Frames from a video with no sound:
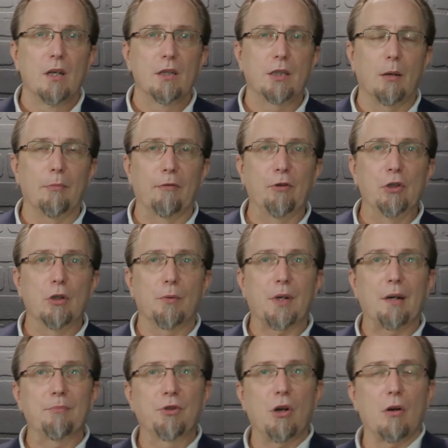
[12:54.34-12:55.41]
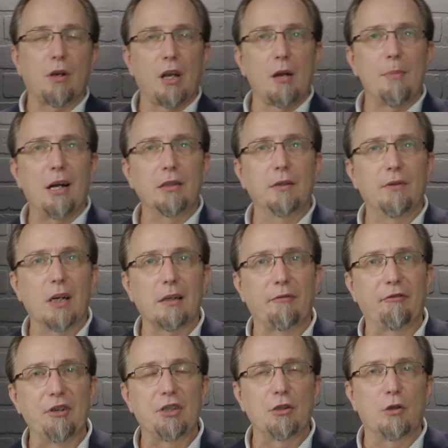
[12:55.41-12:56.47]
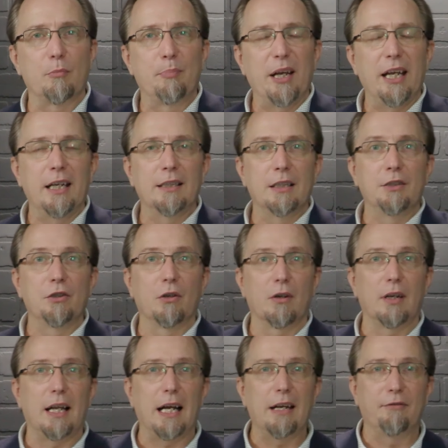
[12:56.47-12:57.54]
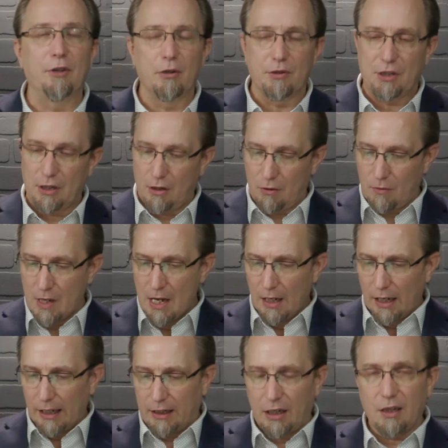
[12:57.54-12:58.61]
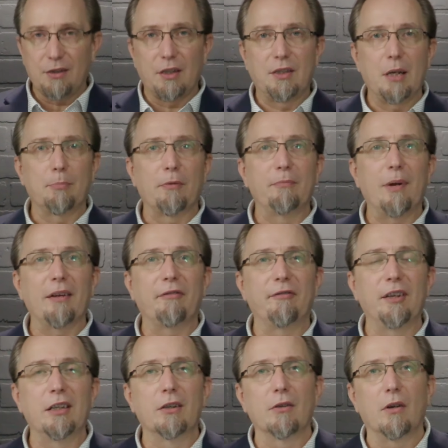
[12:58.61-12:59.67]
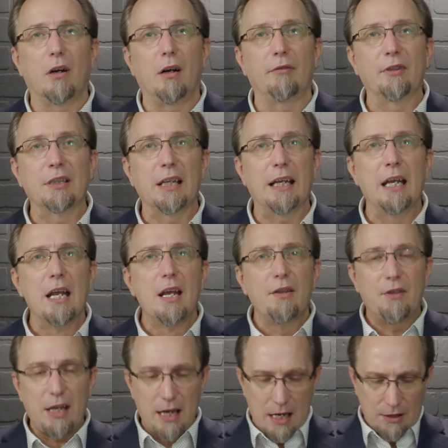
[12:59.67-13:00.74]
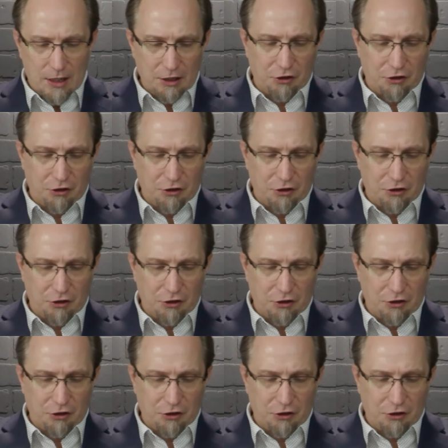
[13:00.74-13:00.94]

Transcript: Some of you know what I'm talking about. You've got a physical pain in your life. Years ago, I cut the tip of my finger off, and they, they, they